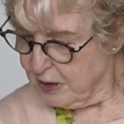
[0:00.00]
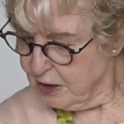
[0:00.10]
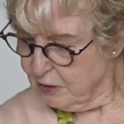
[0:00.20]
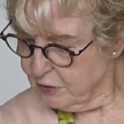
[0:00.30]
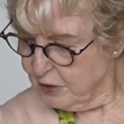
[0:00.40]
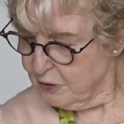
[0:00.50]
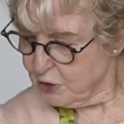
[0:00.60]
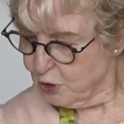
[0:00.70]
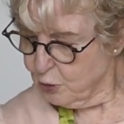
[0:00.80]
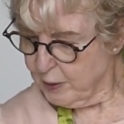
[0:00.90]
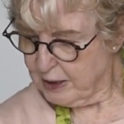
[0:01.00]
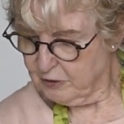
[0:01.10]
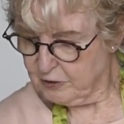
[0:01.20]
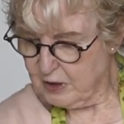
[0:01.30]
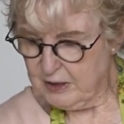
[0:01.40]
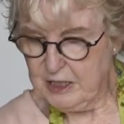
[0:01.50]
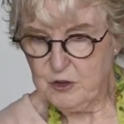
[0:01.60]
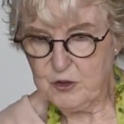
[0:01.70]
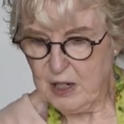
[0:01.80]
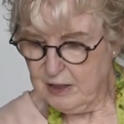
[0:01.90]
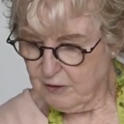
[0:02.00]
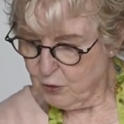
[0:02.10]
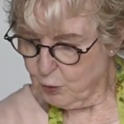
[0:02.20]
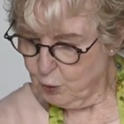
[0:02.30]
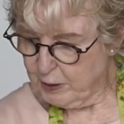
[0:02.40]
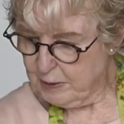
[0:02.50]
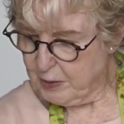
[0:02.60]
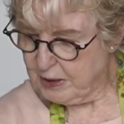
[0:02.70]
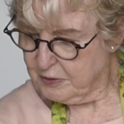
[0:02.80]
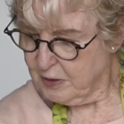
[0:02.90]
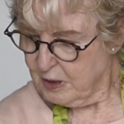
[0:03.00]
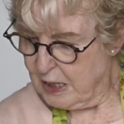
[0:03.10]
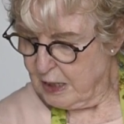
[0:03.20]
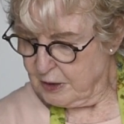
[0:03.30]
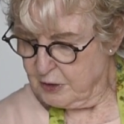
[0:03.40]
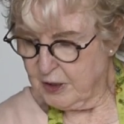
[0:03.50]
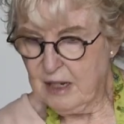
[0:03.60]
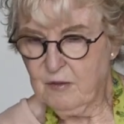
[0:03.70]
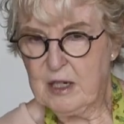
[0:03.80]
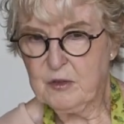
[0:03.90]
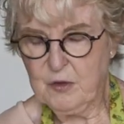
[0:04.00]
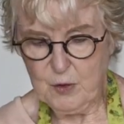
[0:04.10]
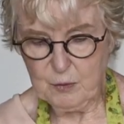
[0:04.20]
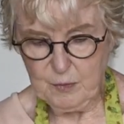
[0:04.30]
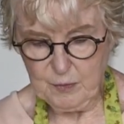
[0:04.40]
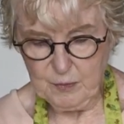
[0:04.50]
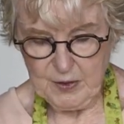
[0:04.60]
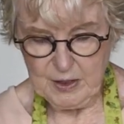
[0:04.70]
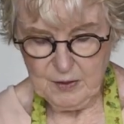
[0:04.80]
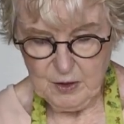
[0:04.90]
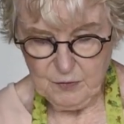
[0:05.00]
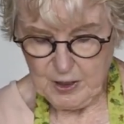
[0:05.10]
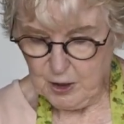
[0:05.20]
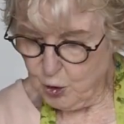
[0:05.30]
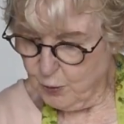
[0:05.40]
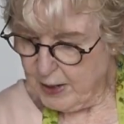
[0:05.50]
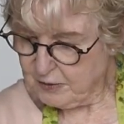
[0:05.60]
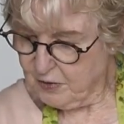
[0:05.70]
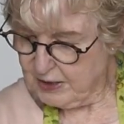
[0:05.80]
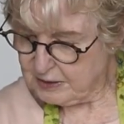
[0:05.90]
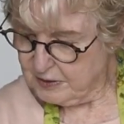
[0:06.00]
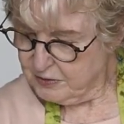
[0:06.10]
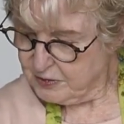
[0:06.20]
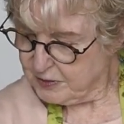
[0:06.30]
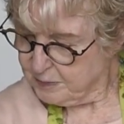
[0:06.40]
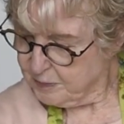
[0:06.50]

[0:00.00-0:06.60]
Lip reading: using the dough rails on each side of the rolling pin to give us the correct thickness.